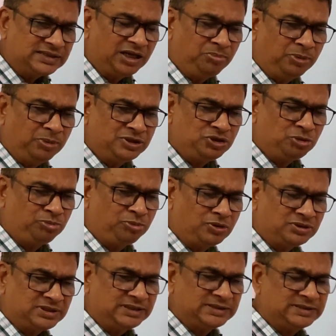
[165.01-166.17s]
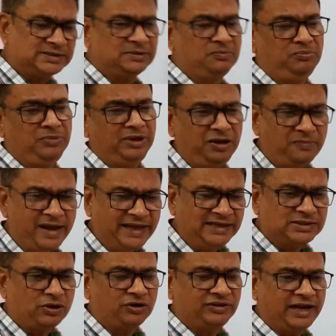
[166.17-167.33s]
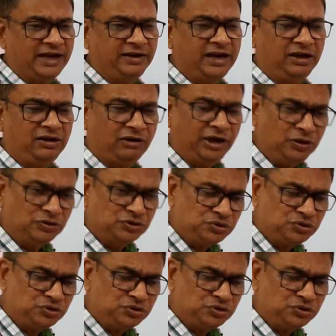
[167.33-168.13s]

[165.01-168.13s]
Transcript: repulsive forces minimize or that get reduced